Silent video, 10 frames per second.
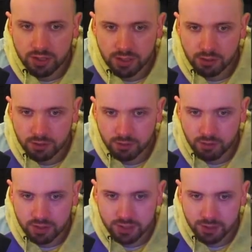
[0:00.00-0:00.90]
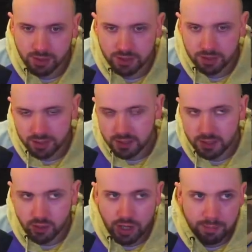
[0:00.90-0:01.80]
skills for the right situation. This is a
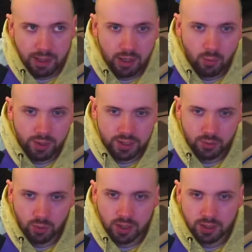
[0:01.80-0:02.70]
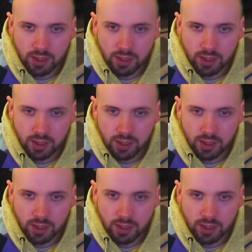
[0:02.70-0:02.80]
training pack I want you to work